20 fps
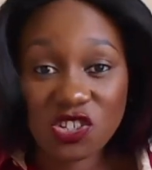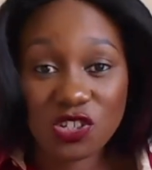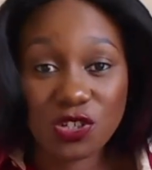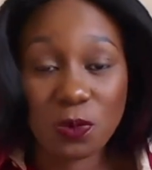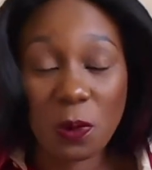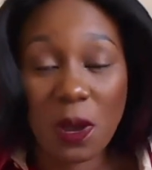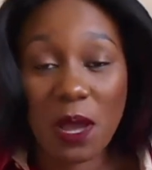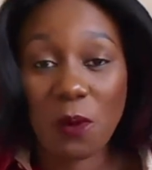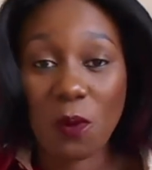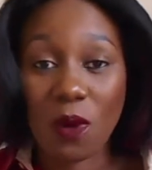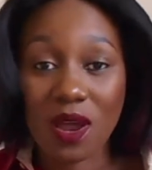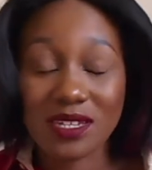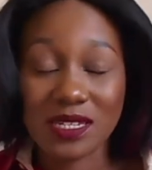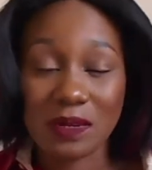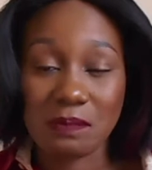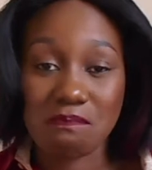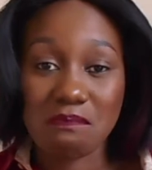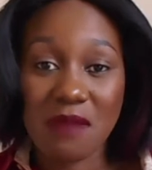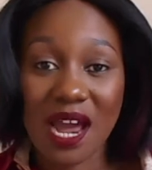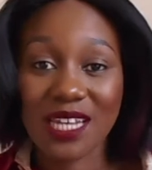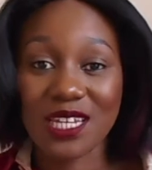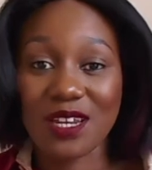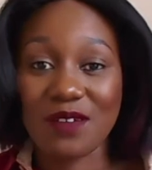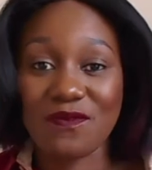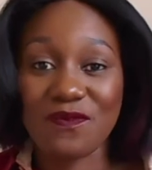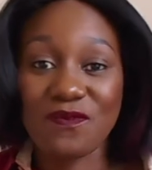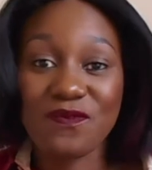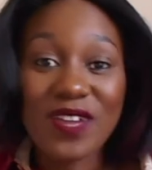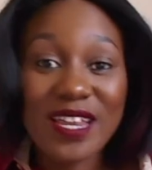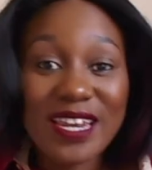Do I want a matte
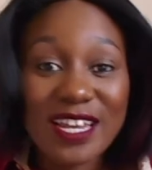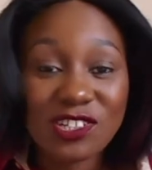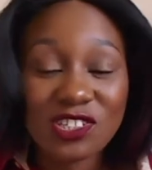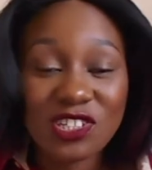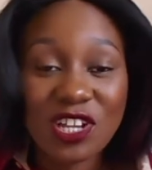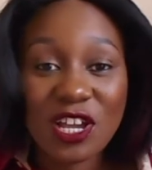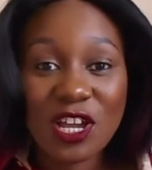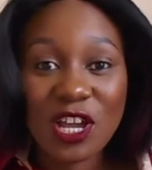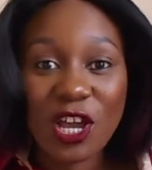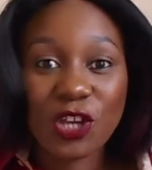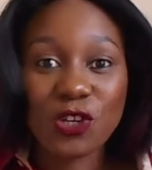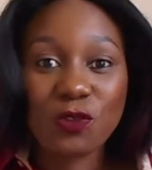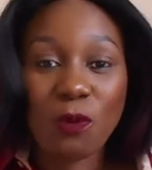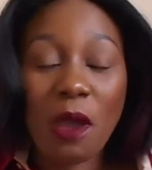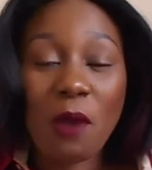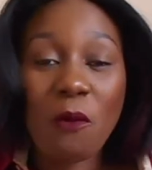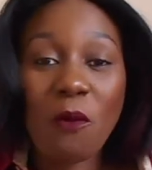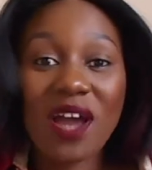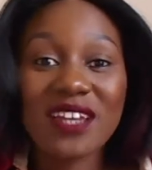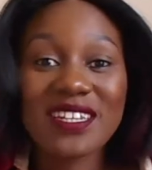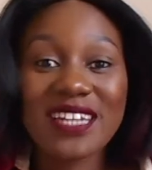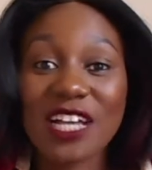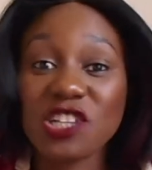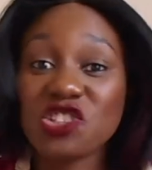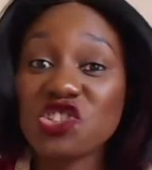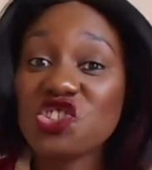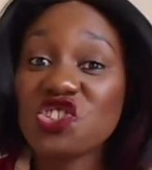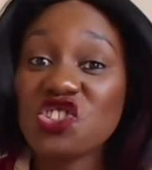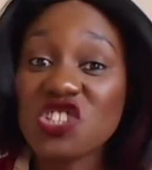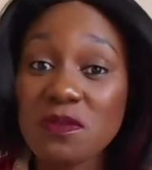finish? Do I want a
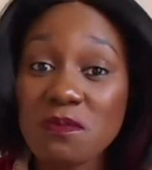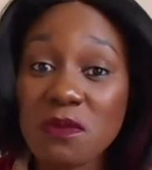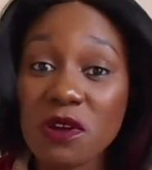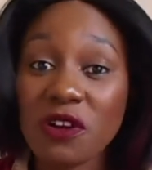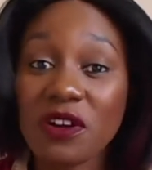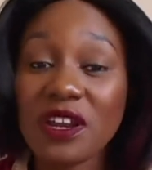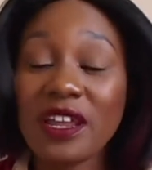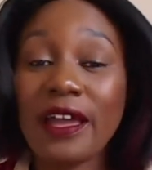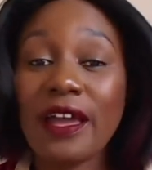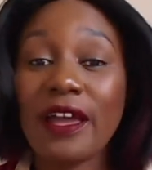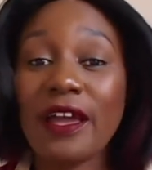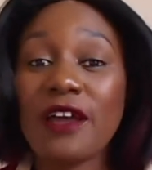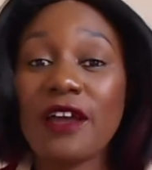shimmery